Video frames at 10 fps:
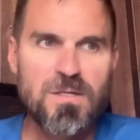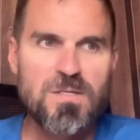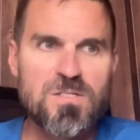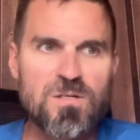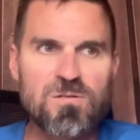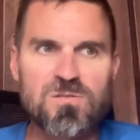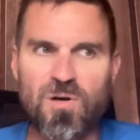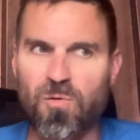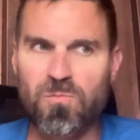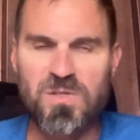So
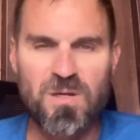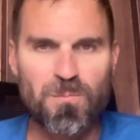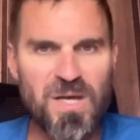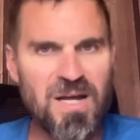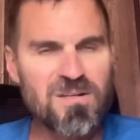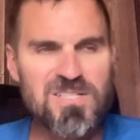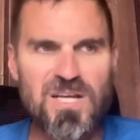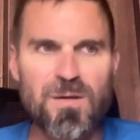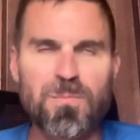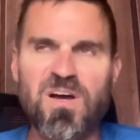don't get bent out of
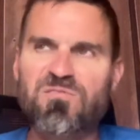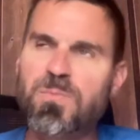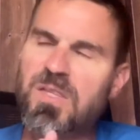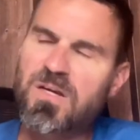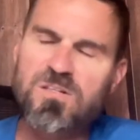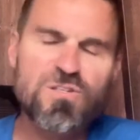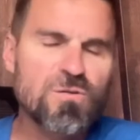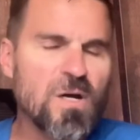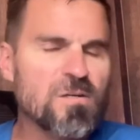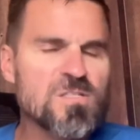shape. I've been there
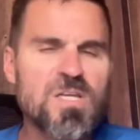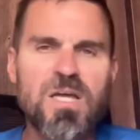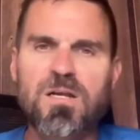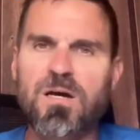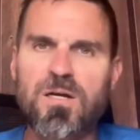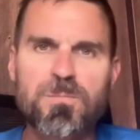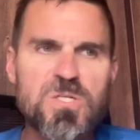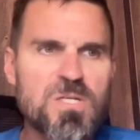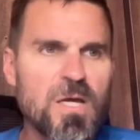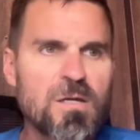too. I understand
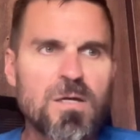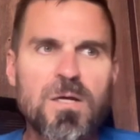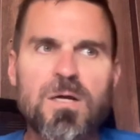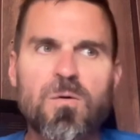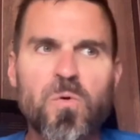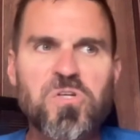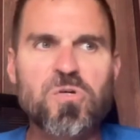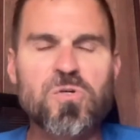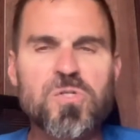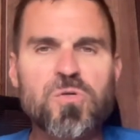100% when
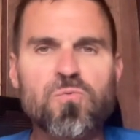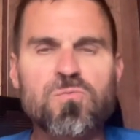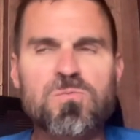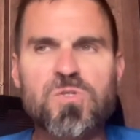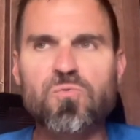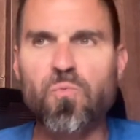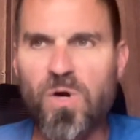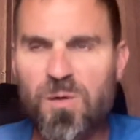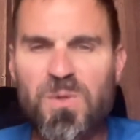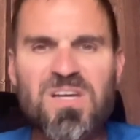you're you're you
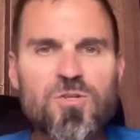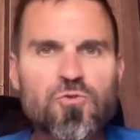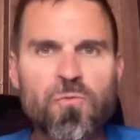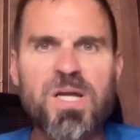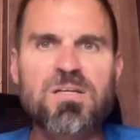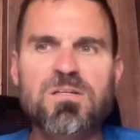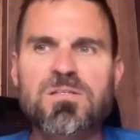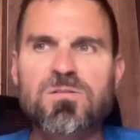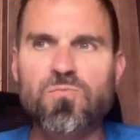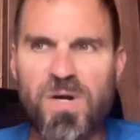want to be in great
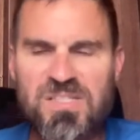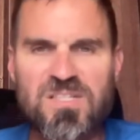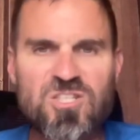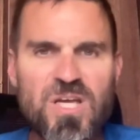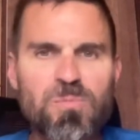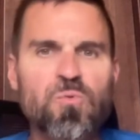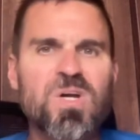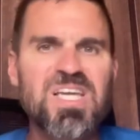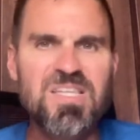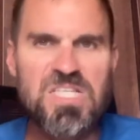racing shape. You
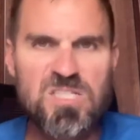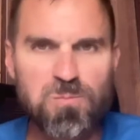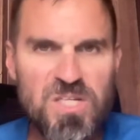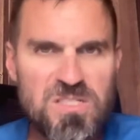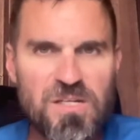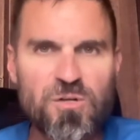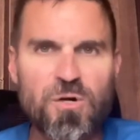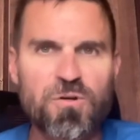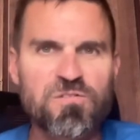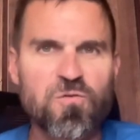want to hit the splits that you're
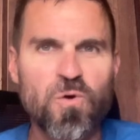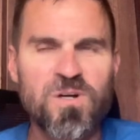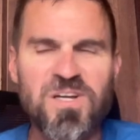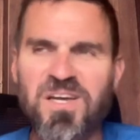going for,